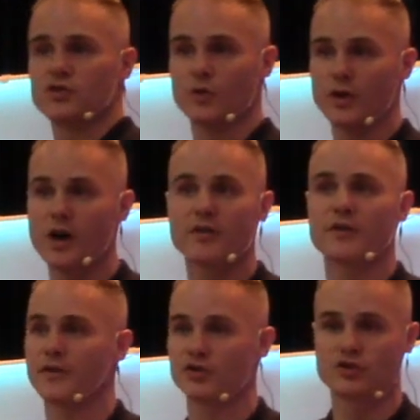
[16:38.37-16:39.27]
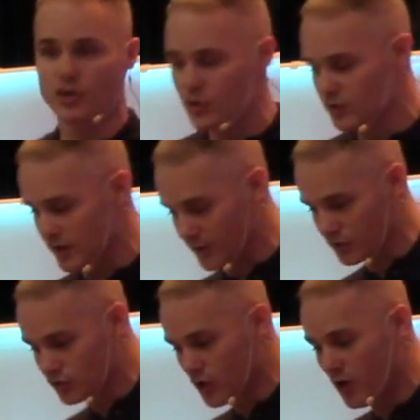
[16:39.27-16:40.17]
to another. There's do's and
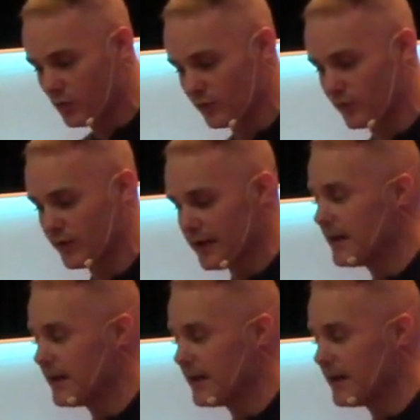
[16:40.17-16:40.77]
there's don'ts.